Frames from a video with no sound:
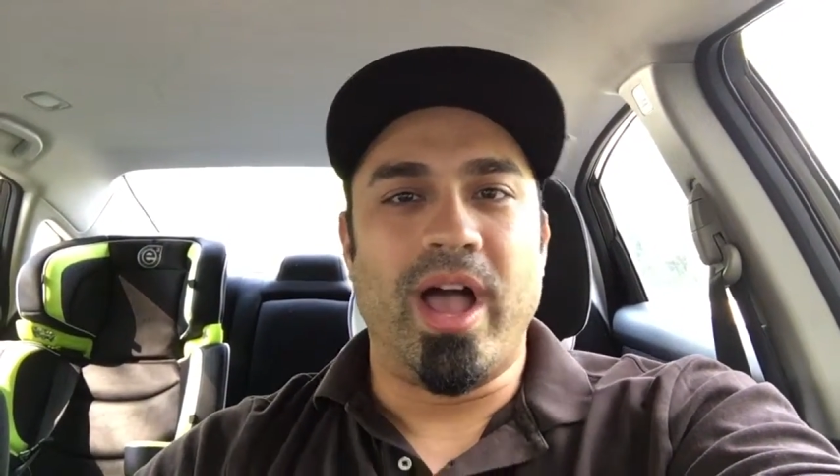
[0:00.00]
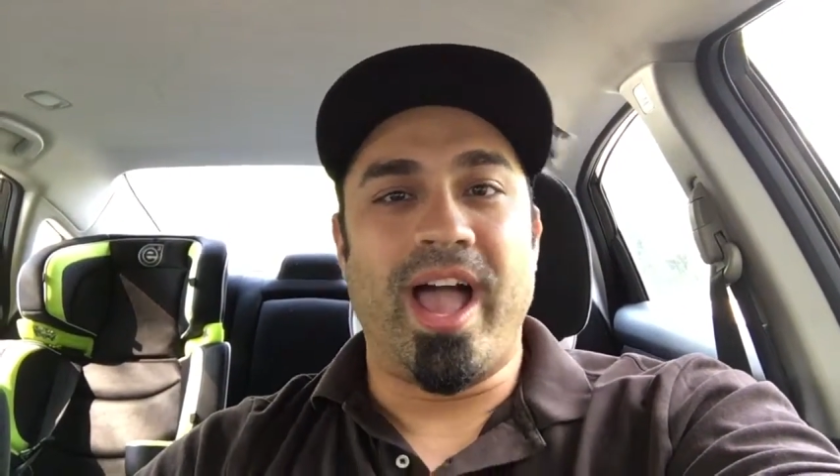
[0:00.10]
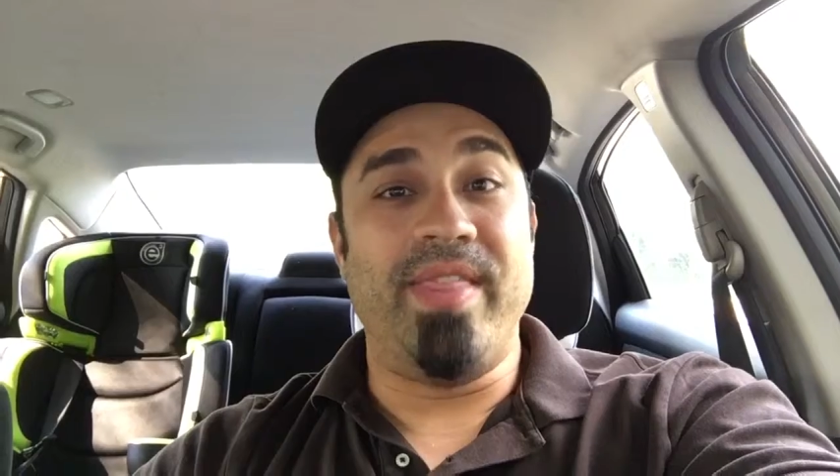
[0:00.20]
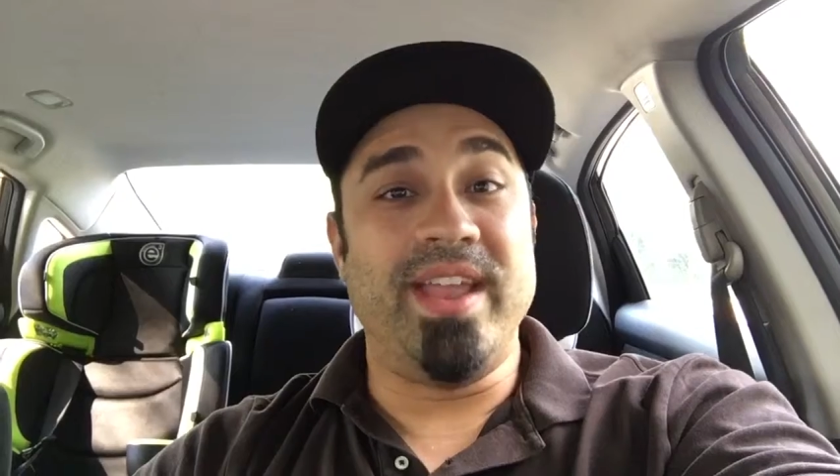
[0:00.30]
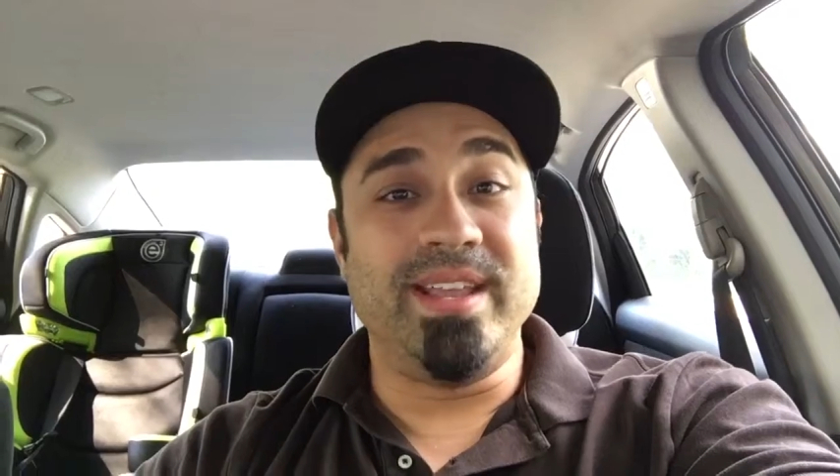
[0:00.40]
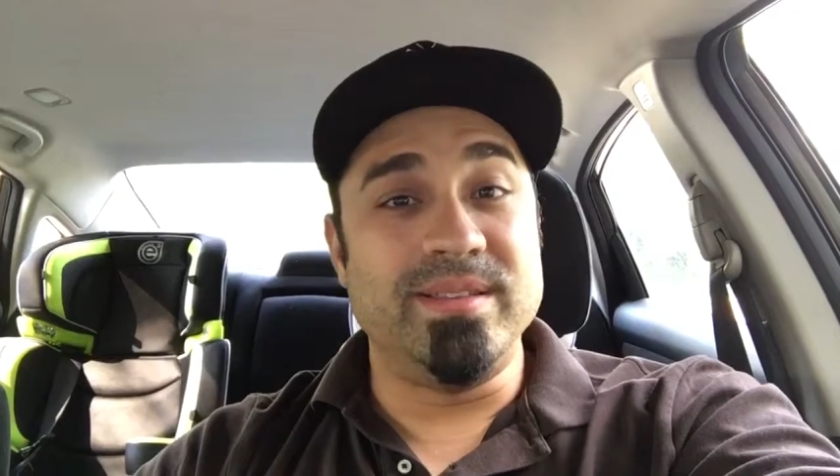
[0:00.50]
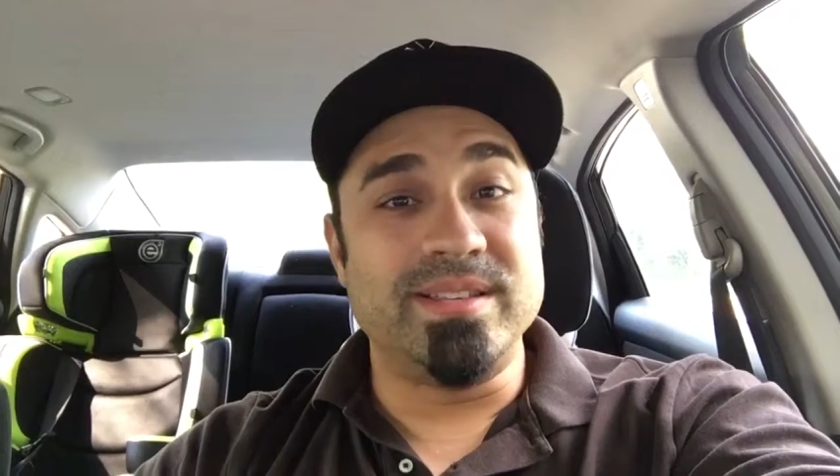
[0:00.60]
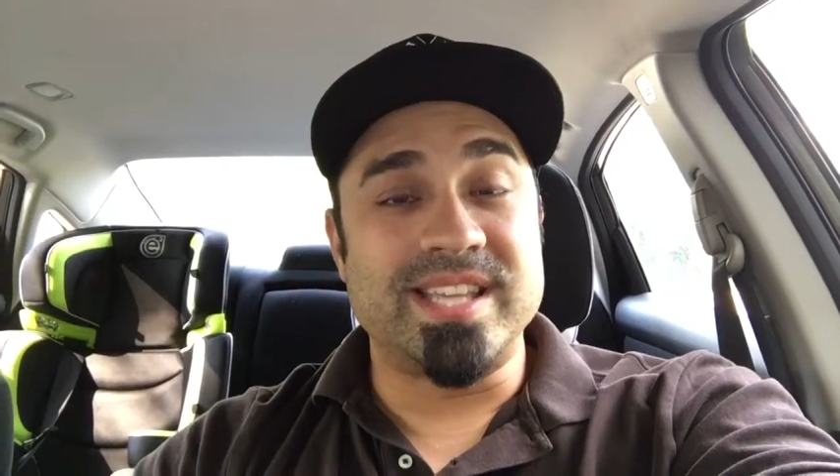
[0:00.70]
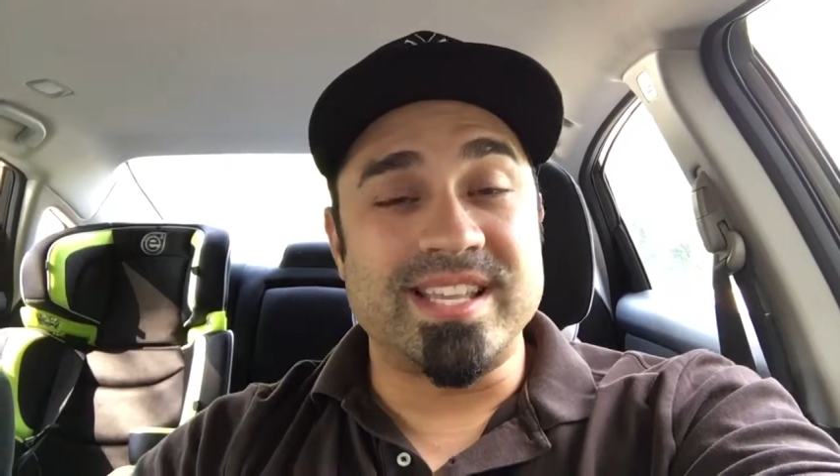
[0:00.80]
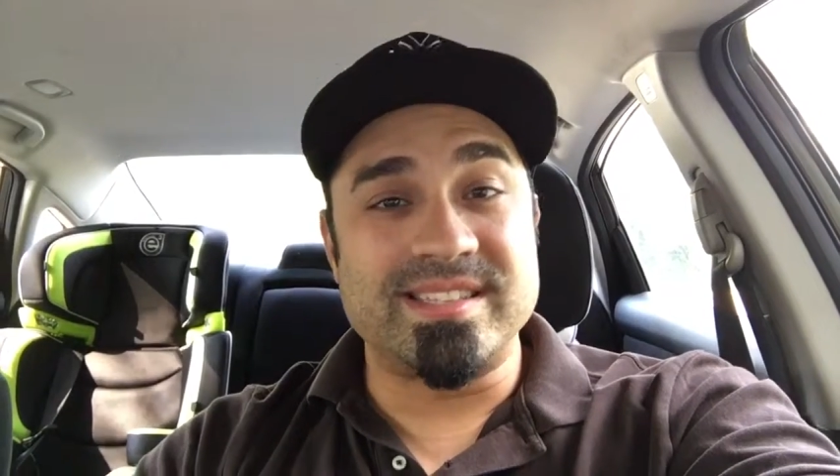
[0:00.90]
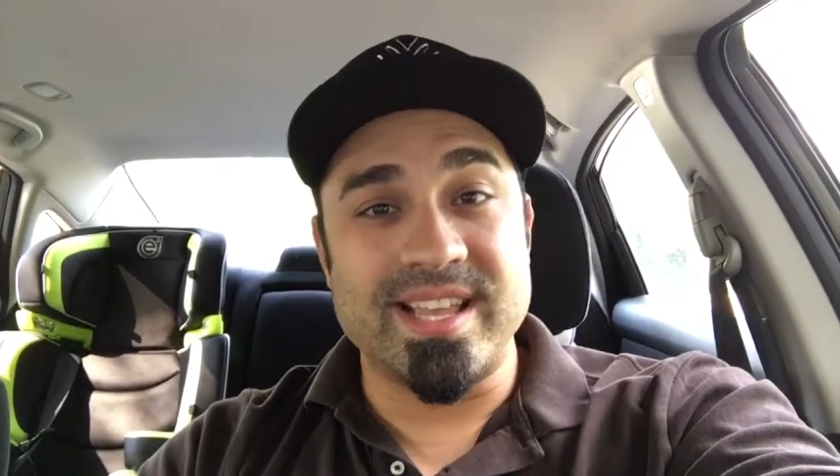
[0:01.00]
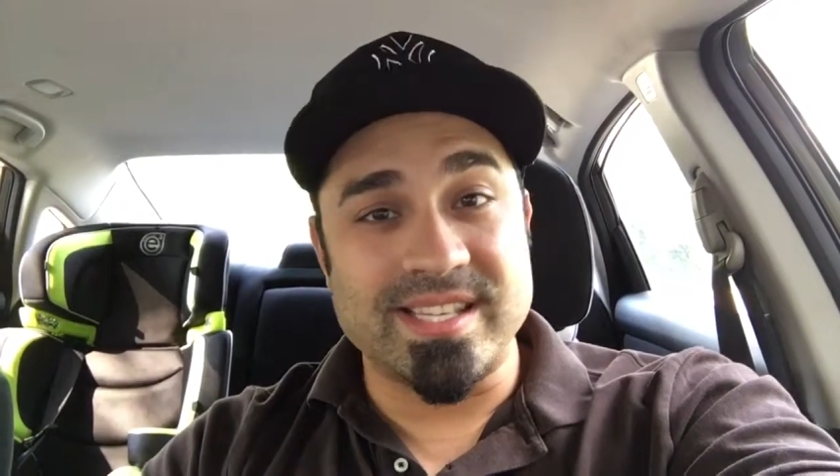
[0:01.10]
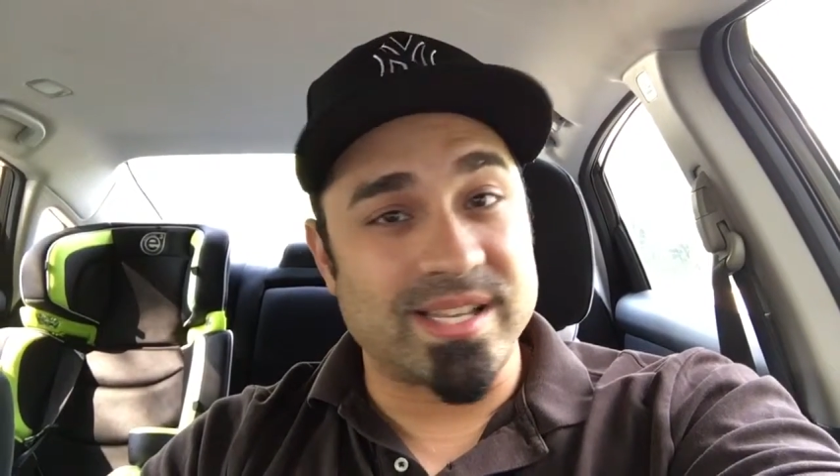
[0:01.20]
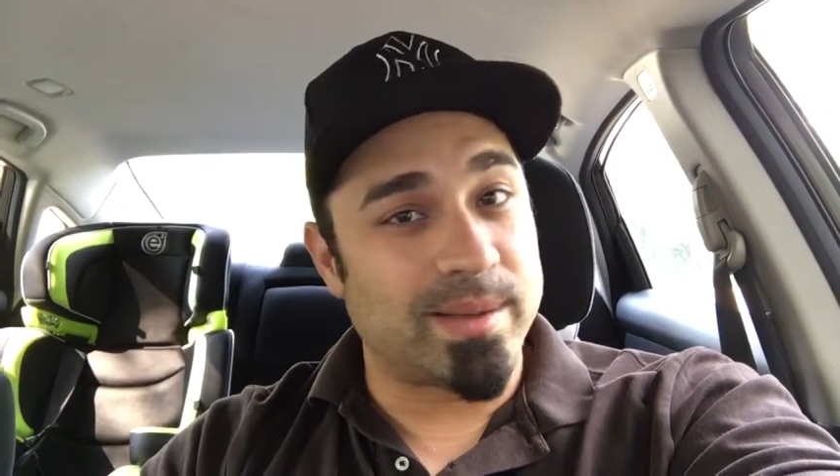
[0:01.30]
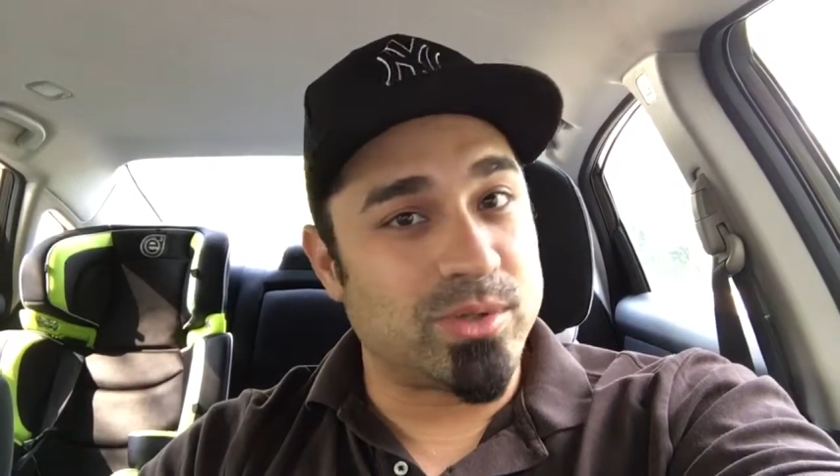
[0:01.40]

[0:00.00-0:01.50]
And then he says this, and I'm